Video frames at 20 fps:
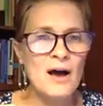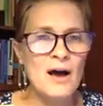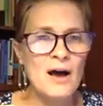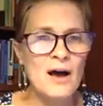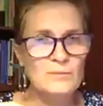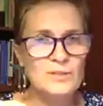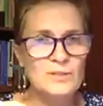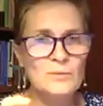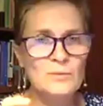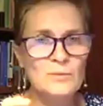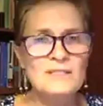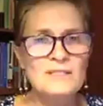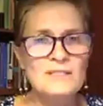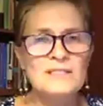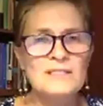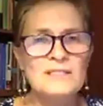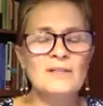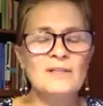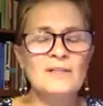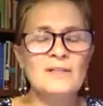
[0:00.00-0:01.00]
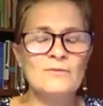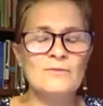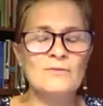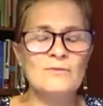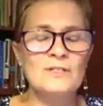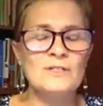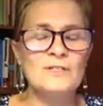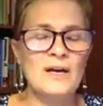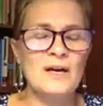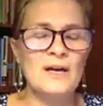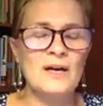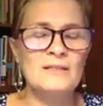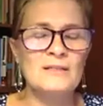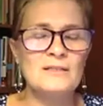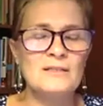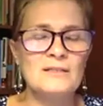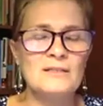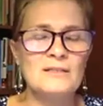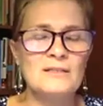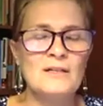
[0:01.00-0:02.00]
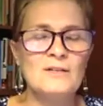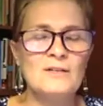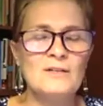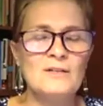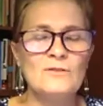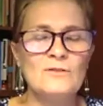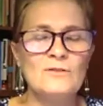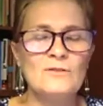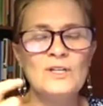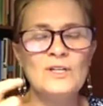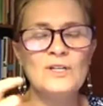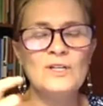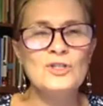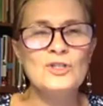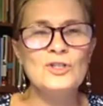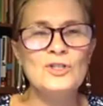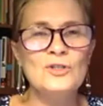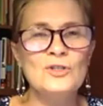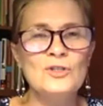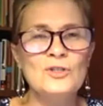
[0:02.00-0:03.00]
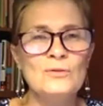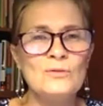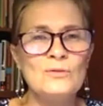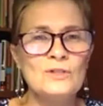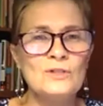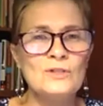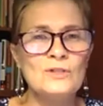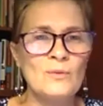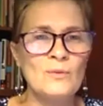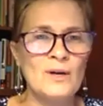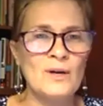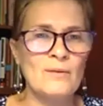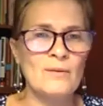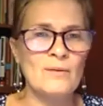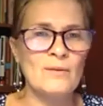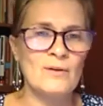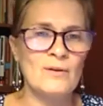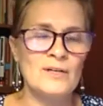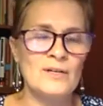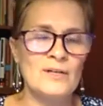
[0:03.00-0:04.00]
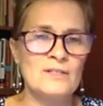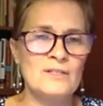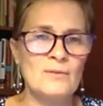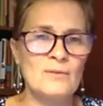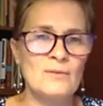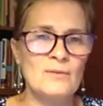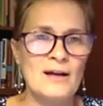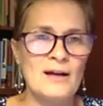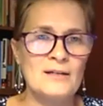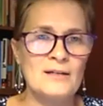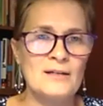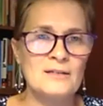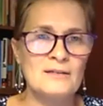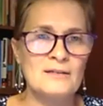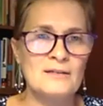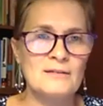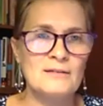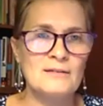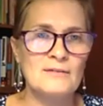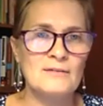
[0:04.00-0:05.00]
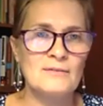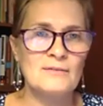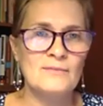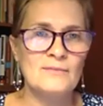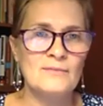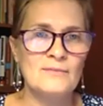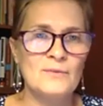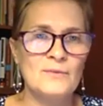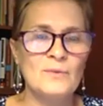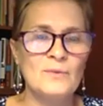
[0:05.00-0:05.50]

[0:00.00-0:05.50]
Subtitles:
between stimulus and response so that we choose the way we're going to react.